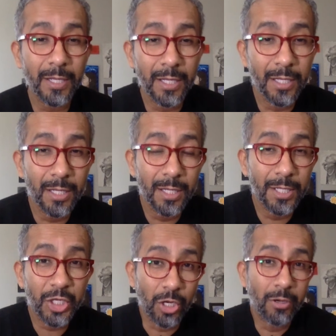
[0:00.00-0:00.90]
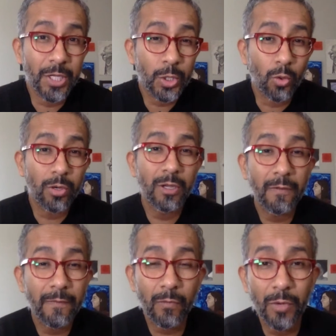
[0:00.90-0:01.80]
is sharing a story
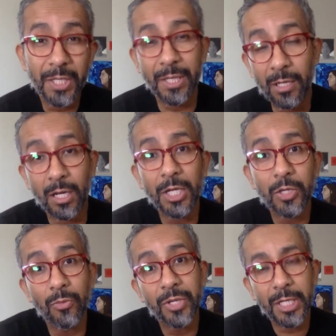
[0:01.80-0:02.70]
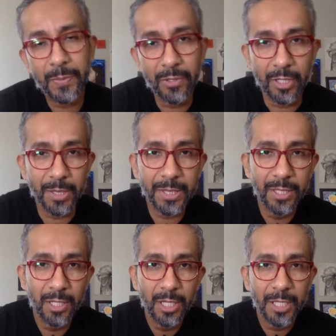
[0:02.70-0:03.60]
of a recent customer's experience.